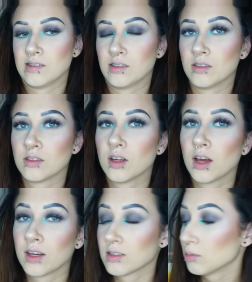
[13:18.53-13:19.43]

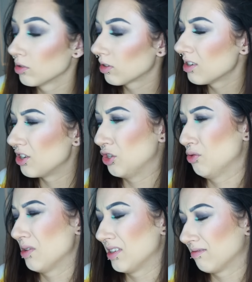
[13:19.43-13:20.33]
I guess I'm just gonna
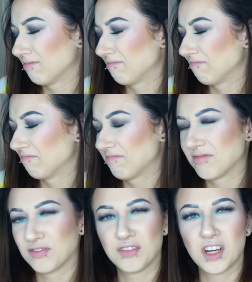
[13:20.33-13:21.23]
do it.
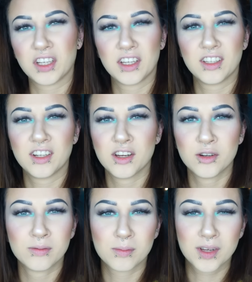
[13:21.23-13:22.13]
Fuck it, you
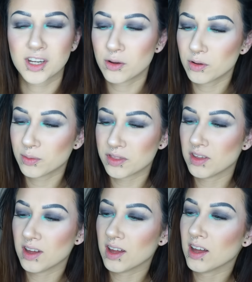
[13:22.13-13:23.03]
know? I'm gonna go in with
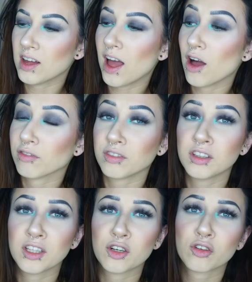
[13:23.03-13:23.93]
the e.l.f.
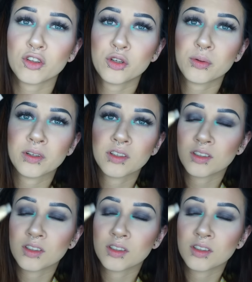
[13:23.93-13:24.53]
glitter glue.